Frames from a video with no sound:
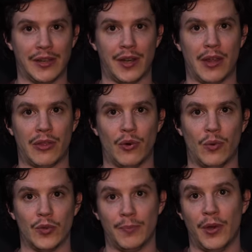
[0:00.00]
than I thought
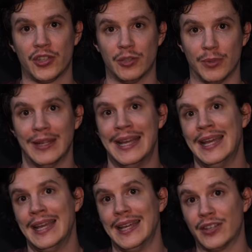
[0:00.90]
was possible,
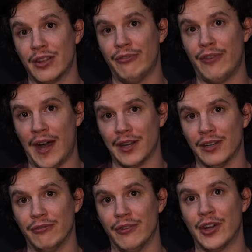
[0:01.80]
into the
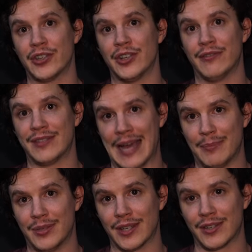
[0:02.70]
final version of
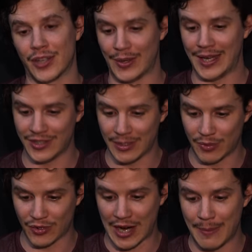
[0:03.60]
Dabchick. So hit
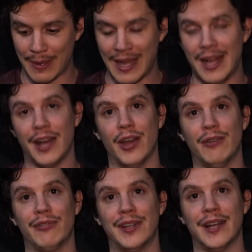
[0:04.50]
subscribe, and
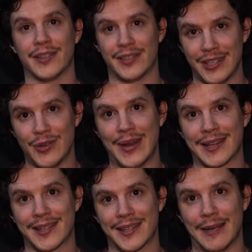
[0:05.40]
hopefully I'll see you
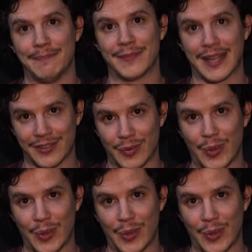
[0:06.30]
next time. Thanks for